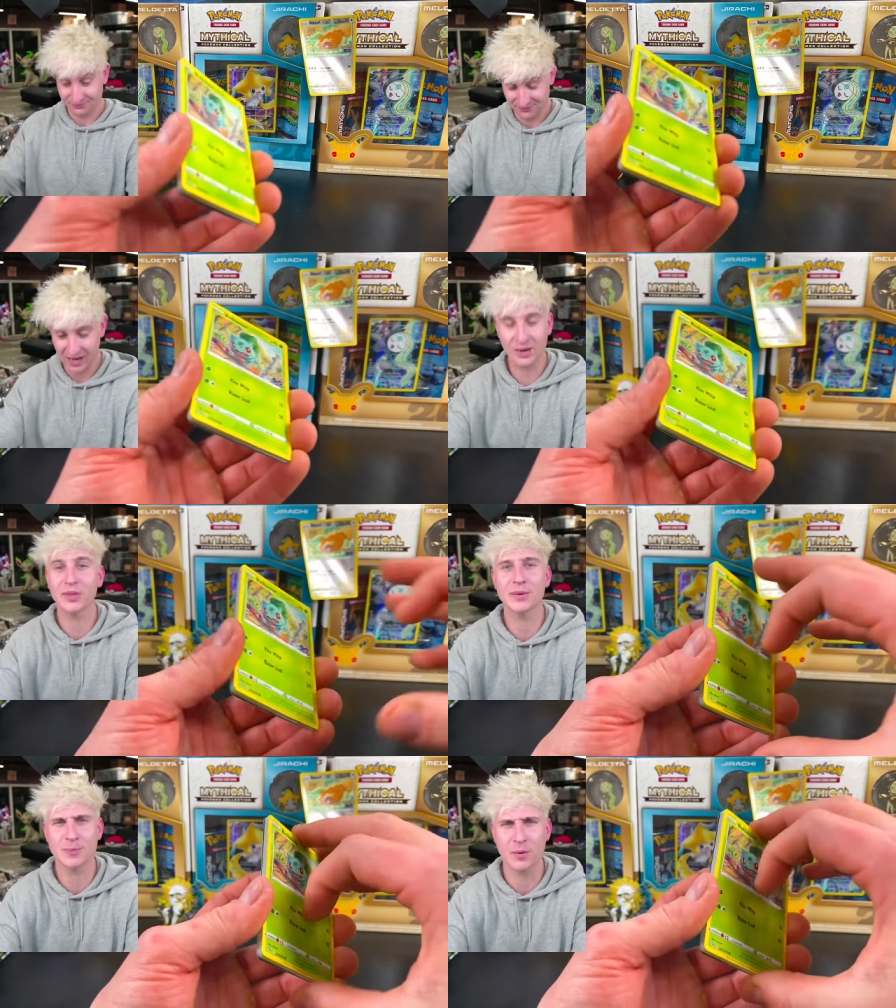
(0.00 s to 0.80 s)
I don't think
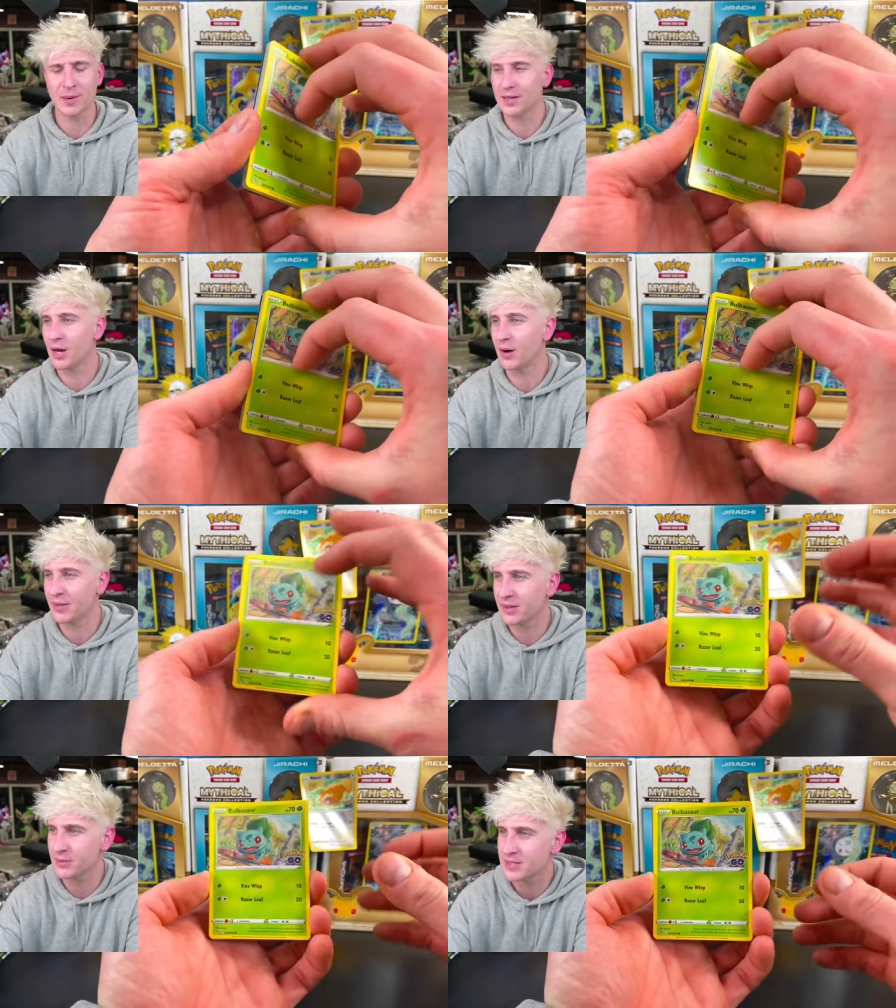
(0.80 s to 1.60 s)
it was Pokemon Go. I
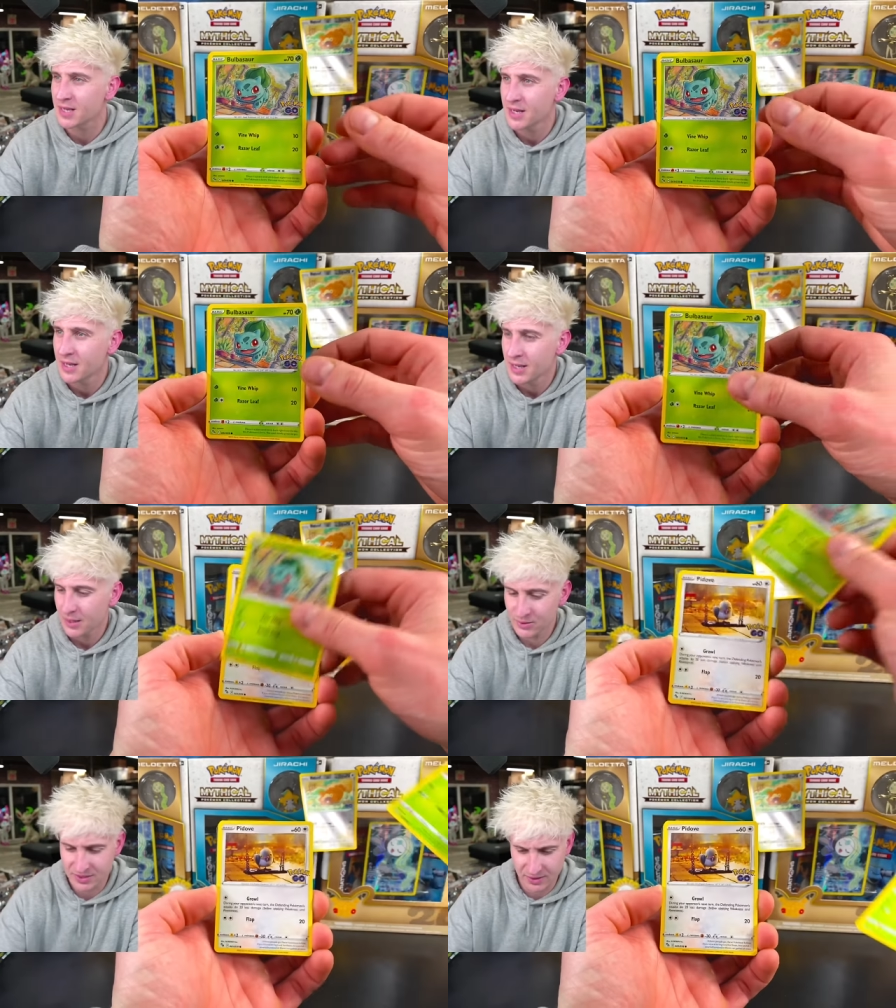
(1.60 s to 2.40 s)
think it was, it
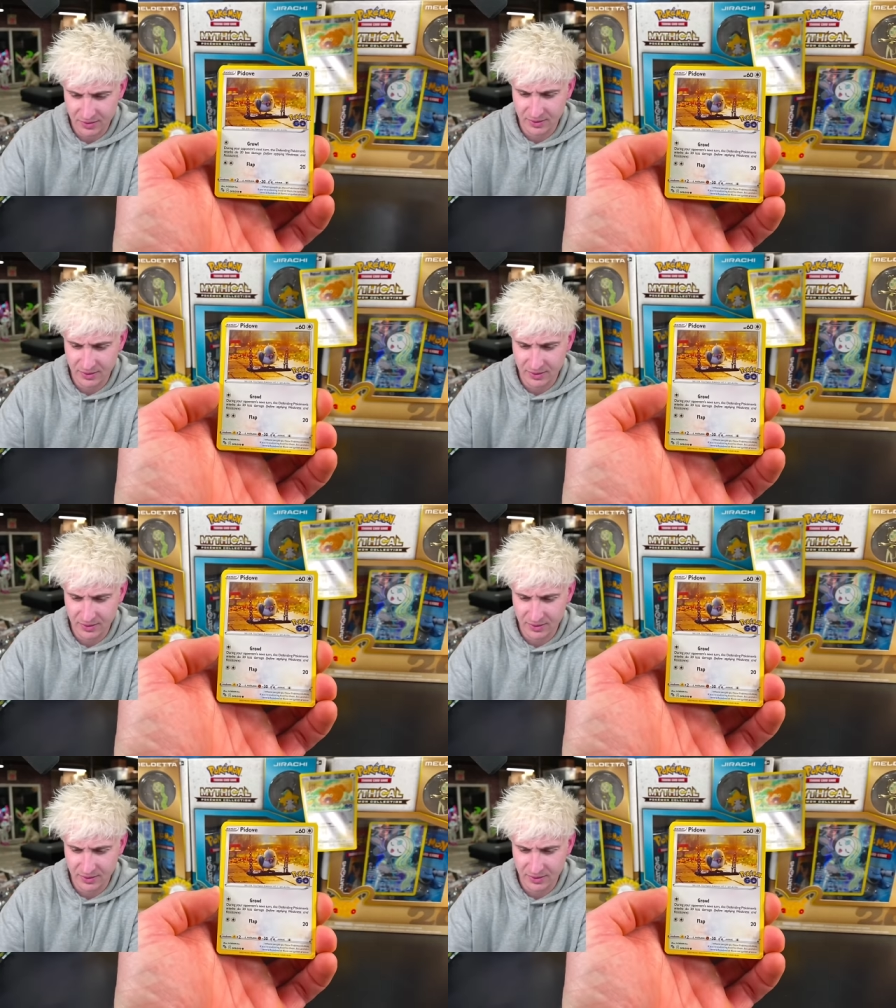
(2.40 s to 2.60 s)
was another.